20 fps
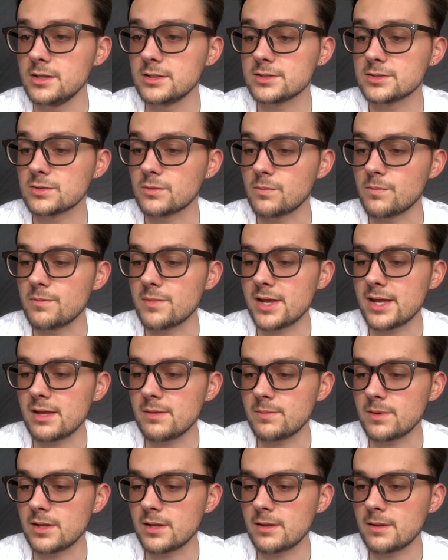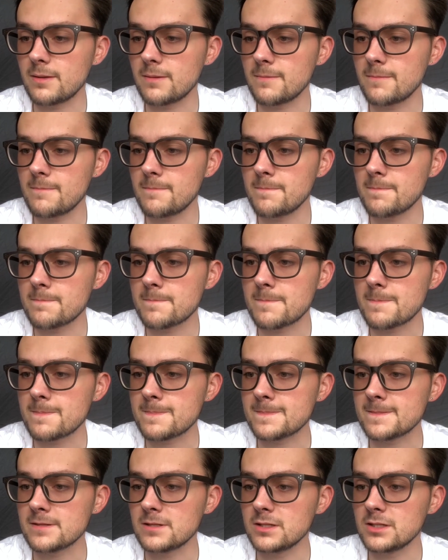So maybe
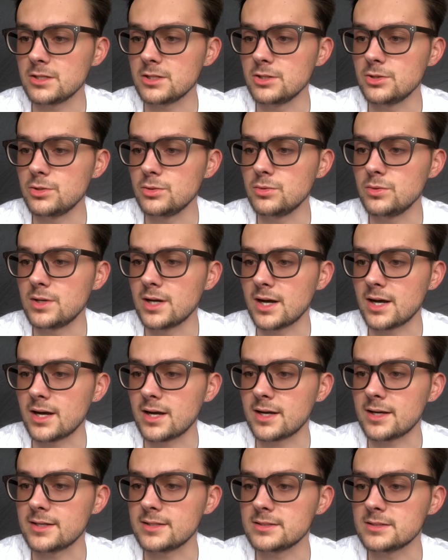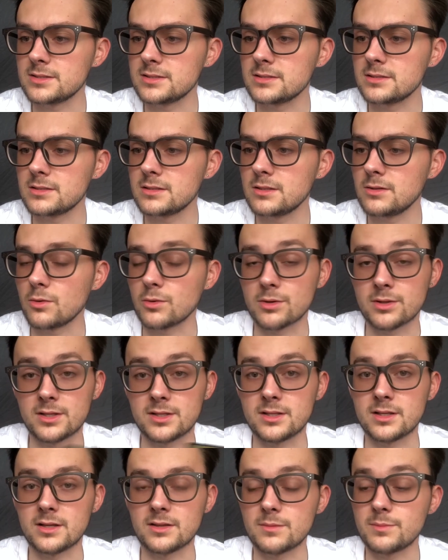you guys, or
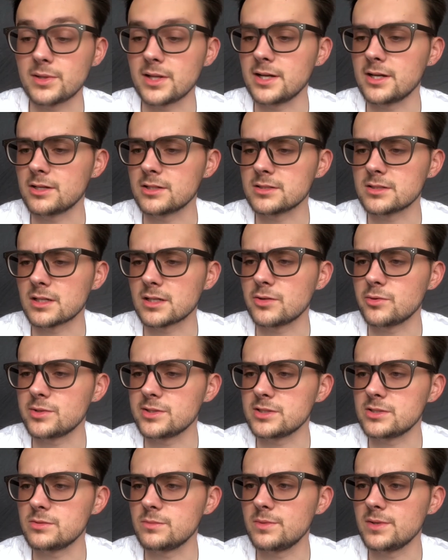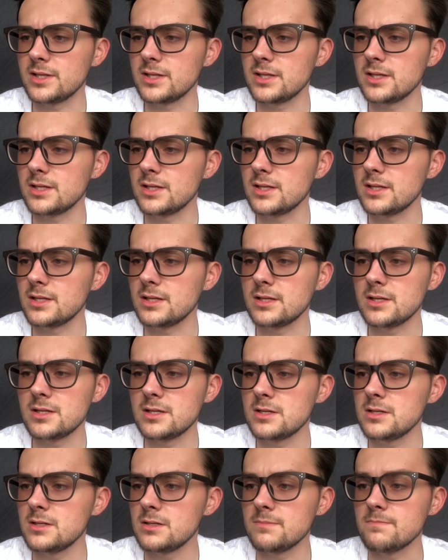the players, are going to be
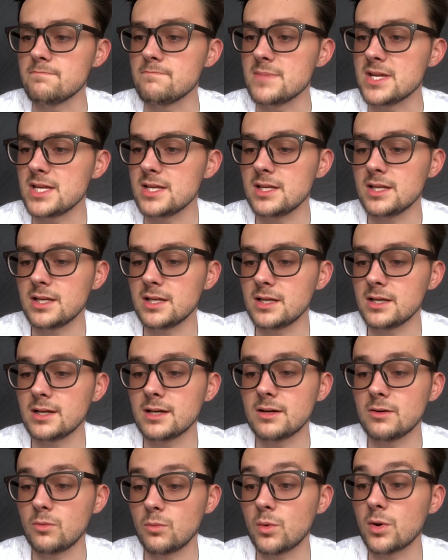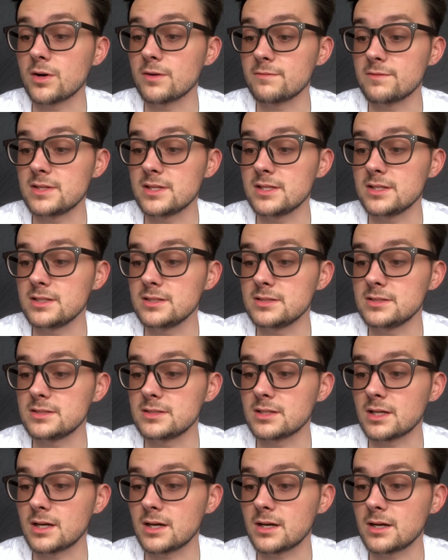meeting one of
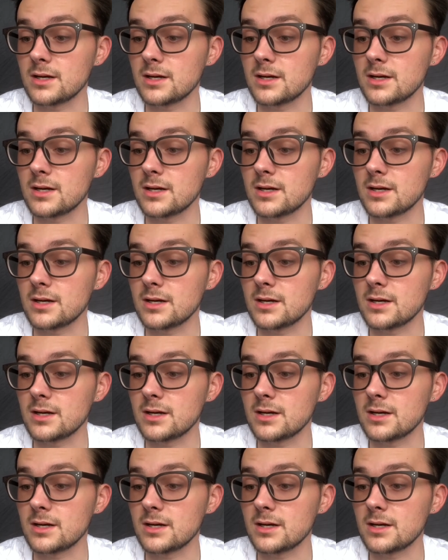these